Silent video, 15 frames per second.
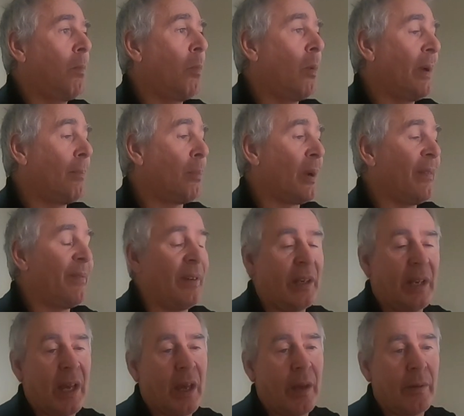wee brief
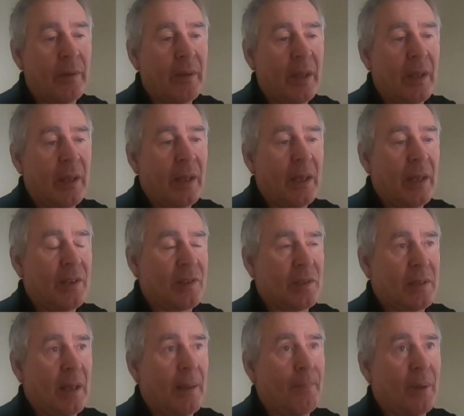video
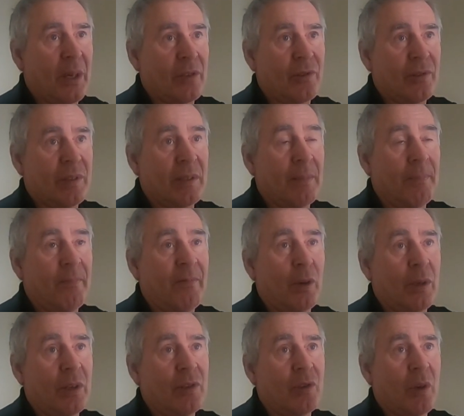is some
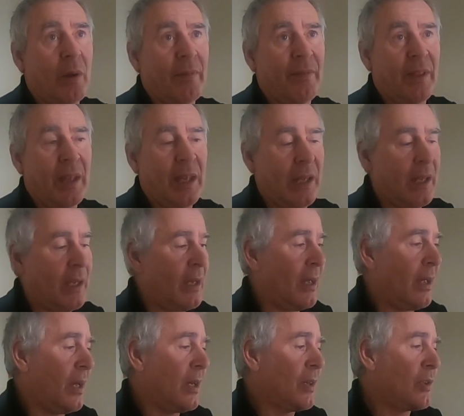footage of the
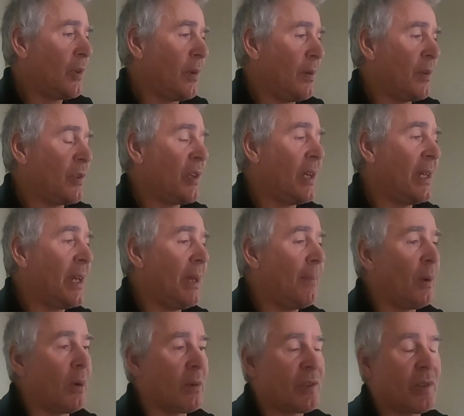2UC
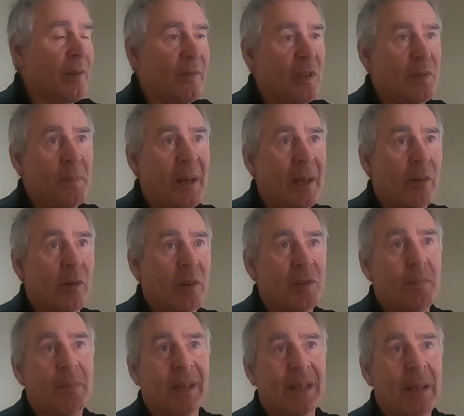gearbox I've just been
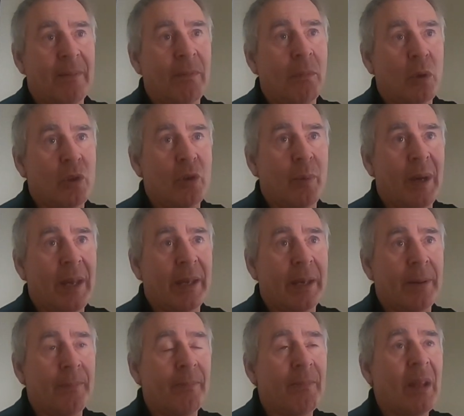across and picked up from
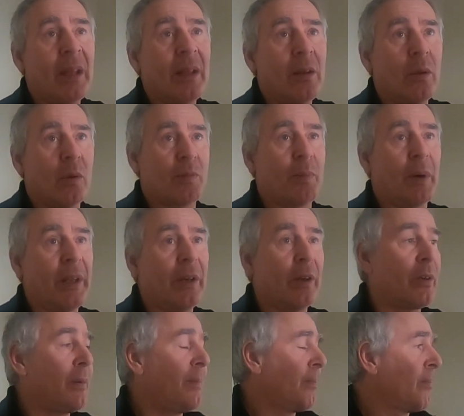Motueka. Looks pretty
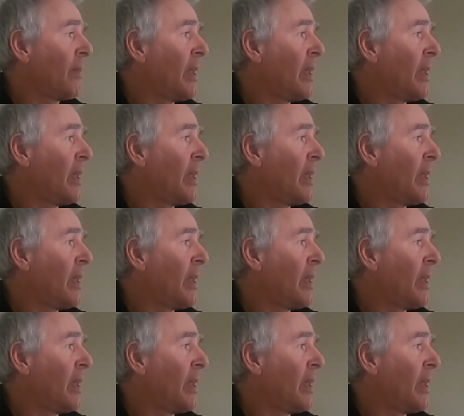good.